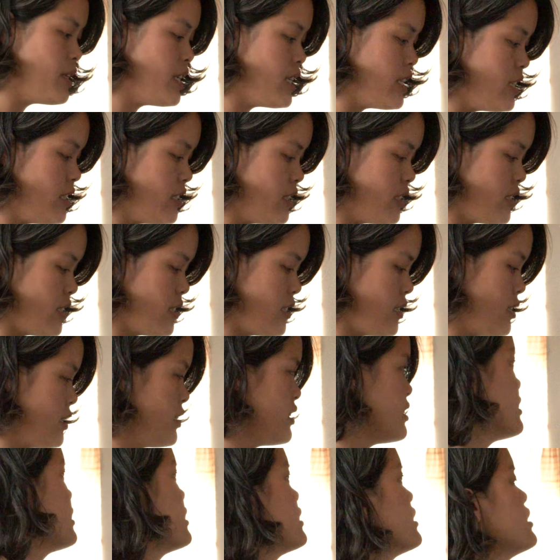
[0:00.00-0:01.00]
heat,
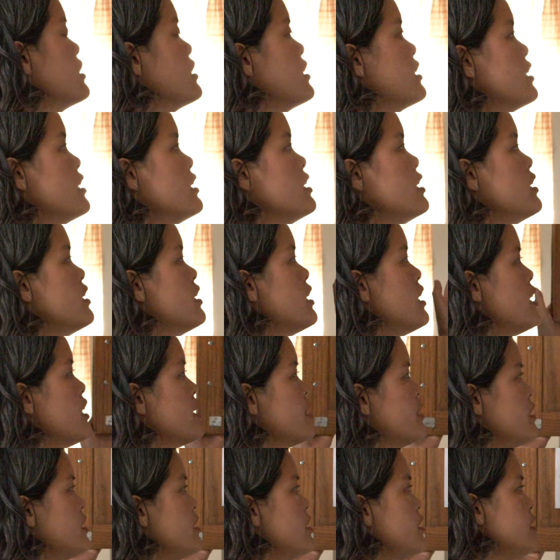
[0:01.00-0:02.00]

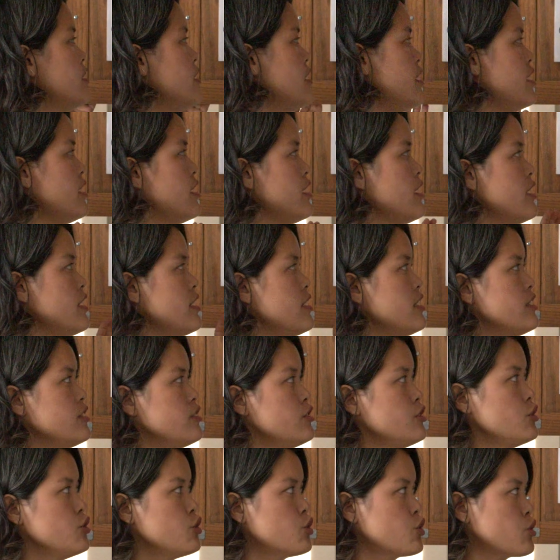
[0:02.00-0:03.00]
and then a
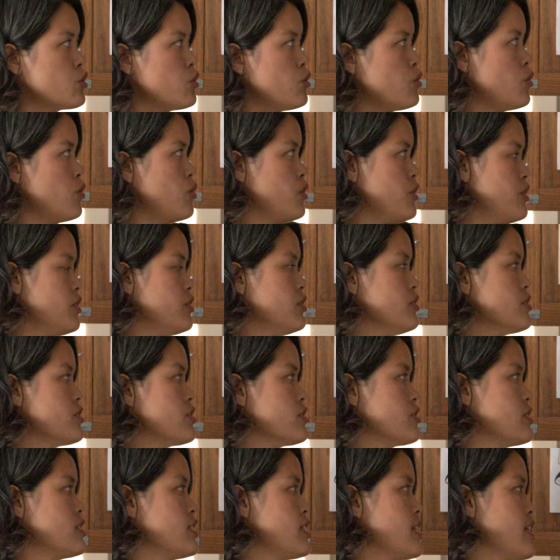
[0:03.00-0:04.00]
neutral oil.
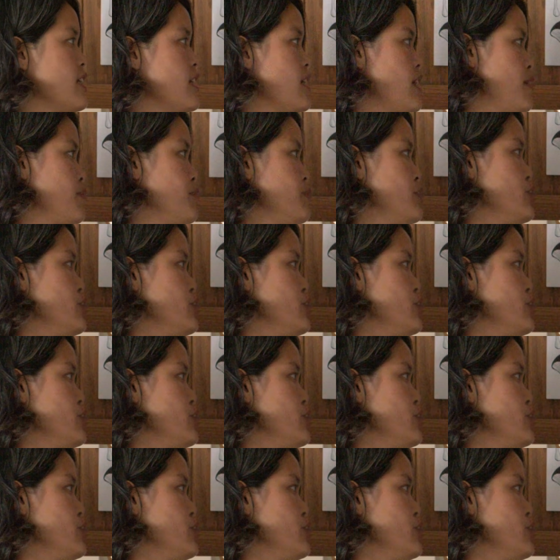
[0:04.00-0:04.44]
So today I'm